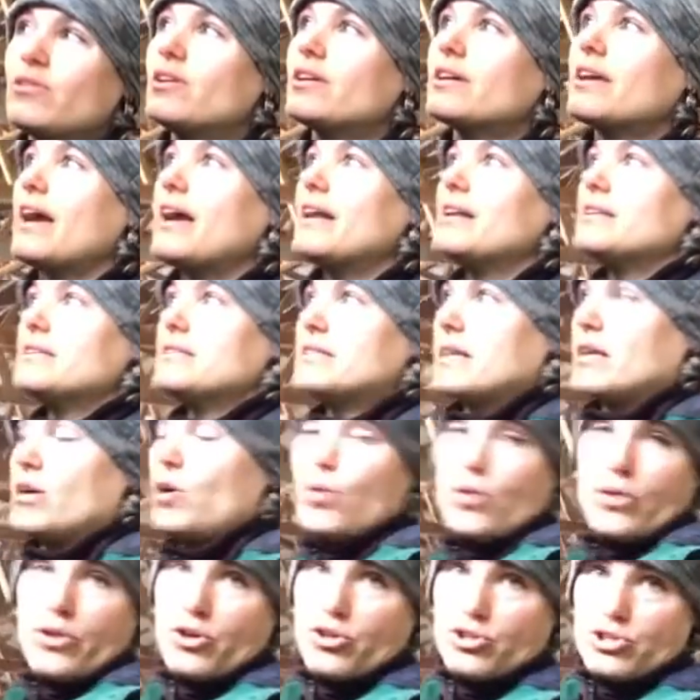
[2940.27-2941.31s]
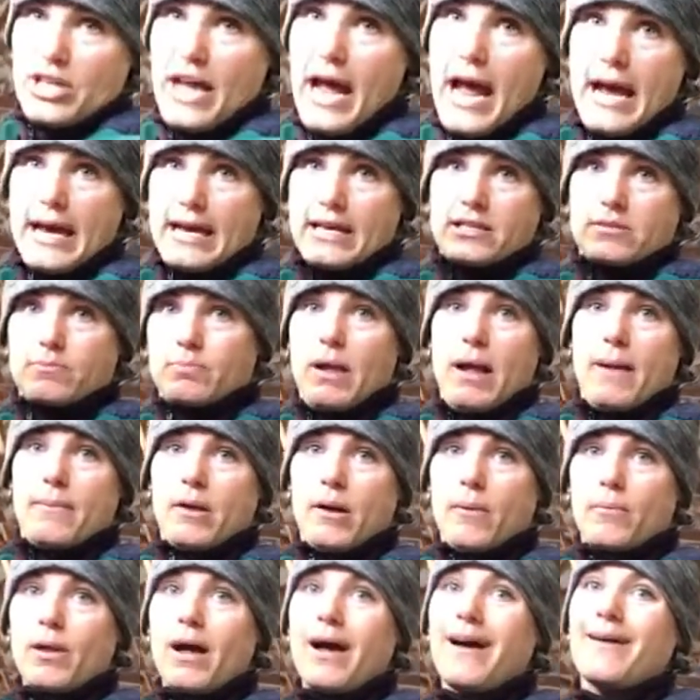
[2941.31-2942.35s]
look at it and say, oh, their tack is blah,
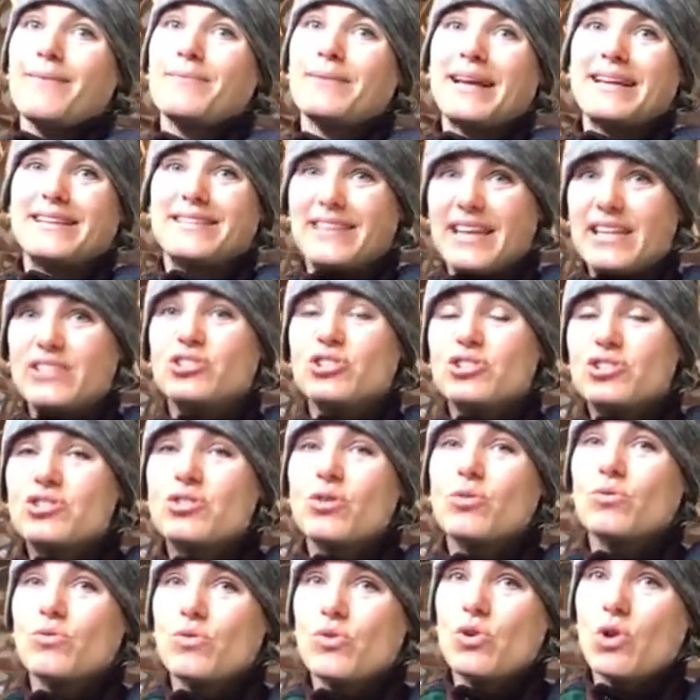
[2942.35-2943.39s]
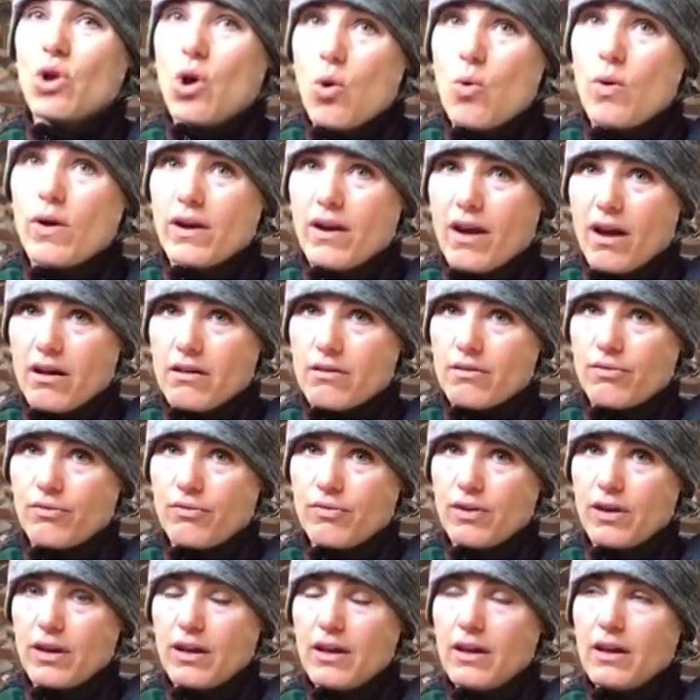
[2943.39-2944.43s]
blah, blah. I'm like, they just don't know enough.
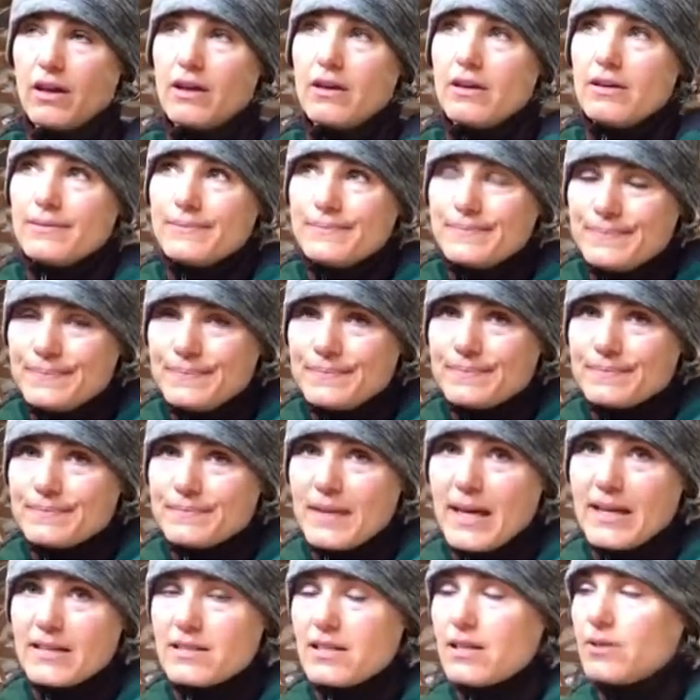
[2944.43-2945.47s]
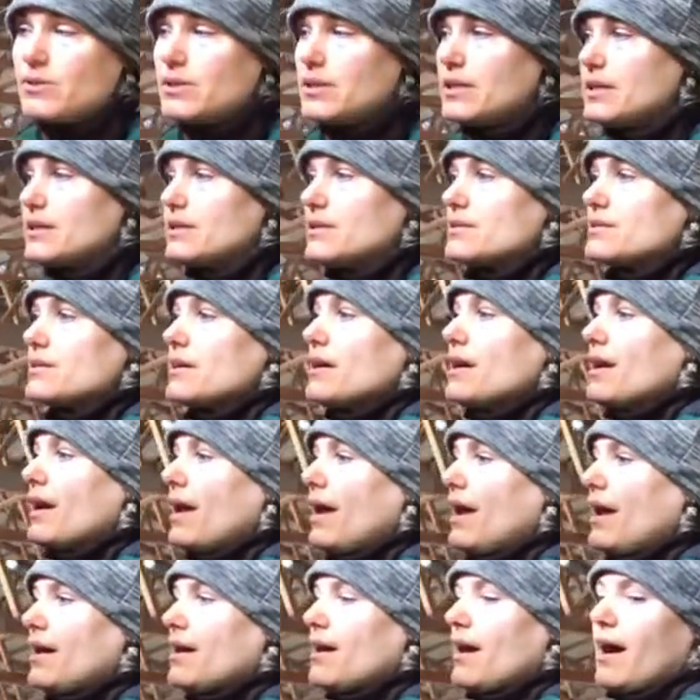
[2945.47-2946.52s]
That's how it is.
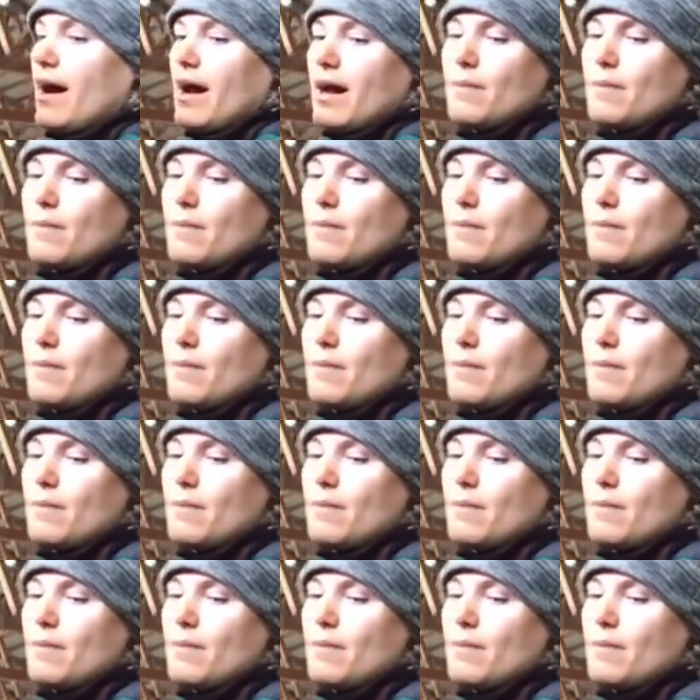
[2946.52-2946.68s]
And